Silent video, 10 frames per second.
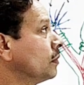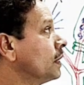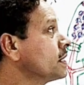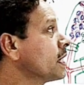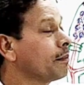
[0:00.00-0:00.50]

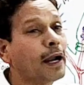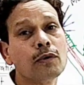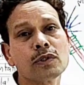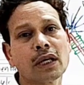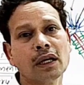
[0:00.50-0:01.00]
these are
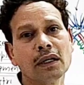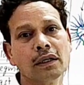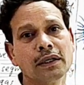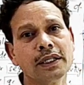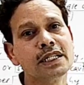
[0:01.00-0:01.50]
medusa,
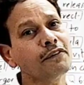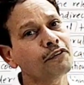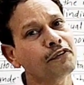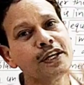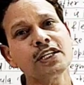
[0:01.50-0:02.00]
these are
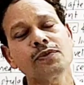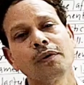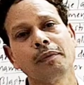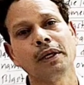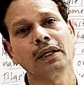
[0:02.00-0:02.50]
free
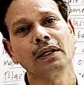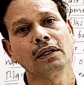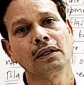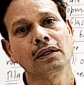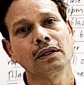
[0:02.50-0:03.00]
swimming.
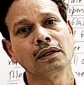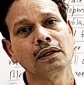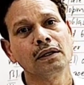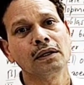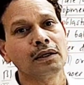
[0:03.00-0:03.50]

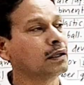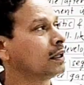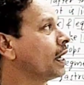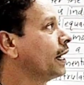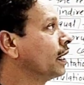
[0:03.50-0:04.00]

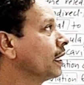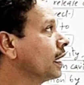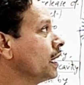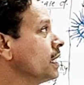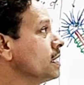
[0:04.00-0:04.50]
And
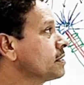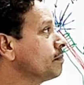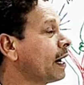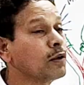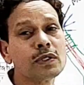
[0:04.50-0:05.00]
each
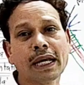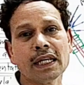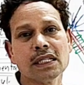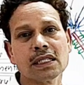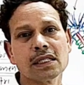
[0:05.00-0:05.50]
medusa
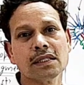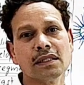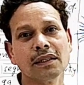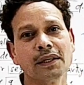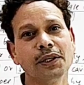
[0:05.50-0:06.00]
is
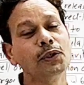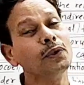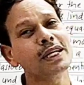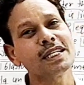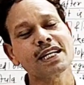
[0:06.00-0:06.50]

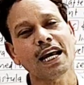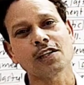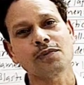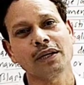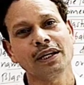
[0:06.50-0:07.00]

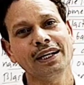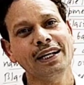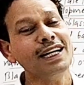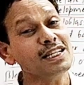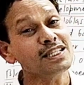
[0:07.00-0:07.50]
unisexual,
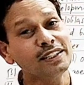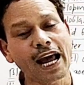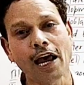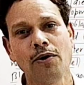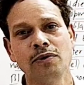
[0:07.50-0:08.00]
it is
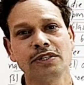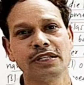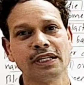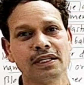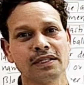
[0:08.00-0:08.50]

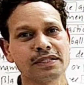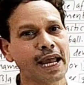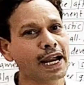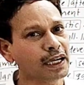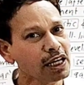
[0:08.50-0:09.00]
dioecious,
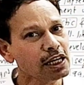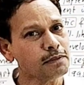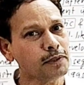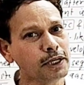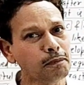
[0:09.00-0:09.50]
and
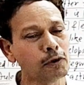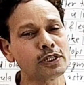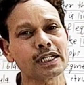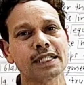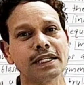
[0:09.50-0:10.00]
it
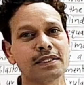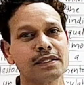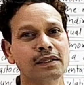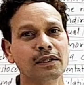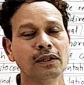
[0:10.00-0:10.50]
possesses
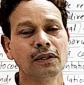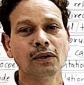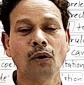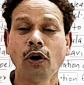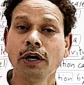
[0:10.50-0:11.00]

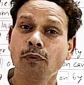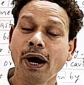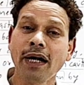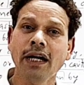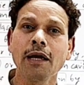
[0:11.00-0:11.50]
only
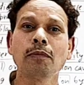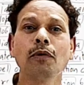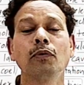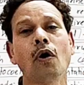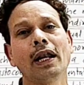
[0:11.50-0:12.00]
one type
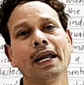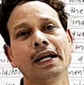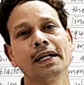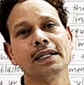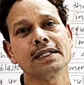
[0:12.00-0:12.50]
of
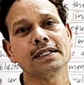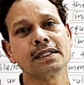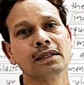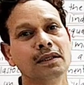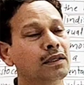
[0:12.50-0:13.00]
gonads,
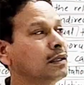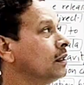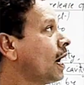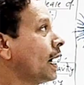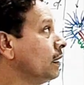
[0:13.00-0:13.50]

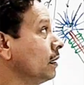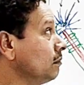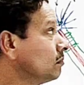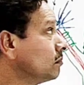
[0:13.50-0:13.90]
either